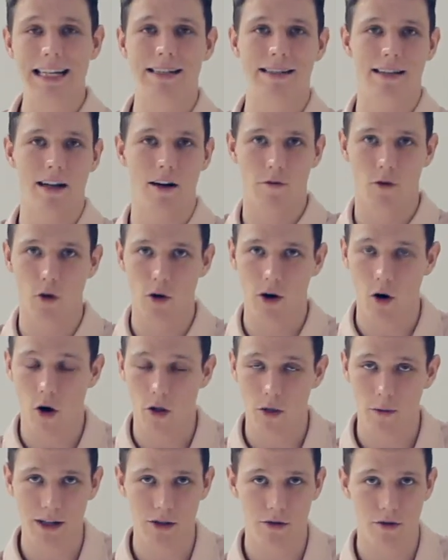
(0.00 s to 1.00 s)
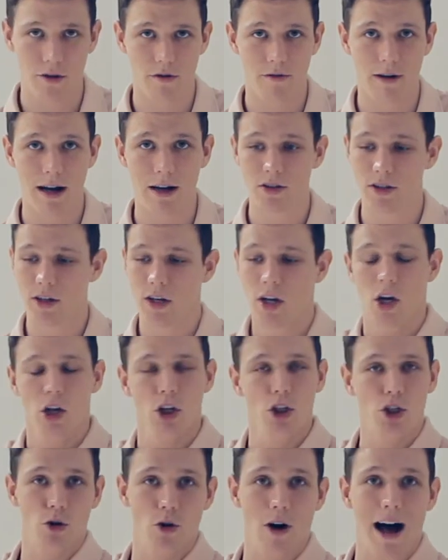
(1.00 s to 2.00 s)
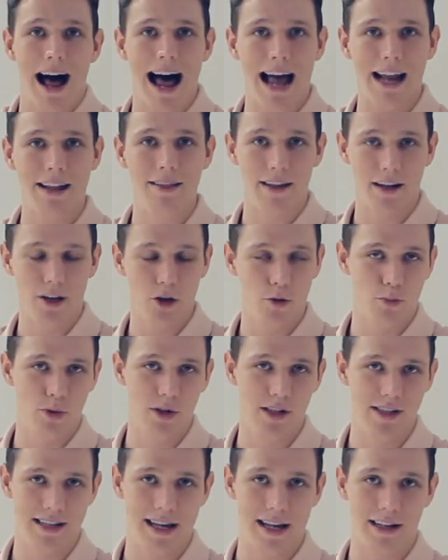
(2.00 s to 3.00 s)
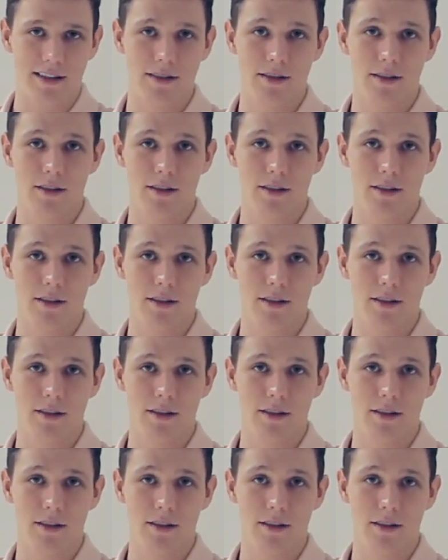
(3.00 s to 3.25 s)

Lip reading: instead of going all the way to the ground, to a height that you preset.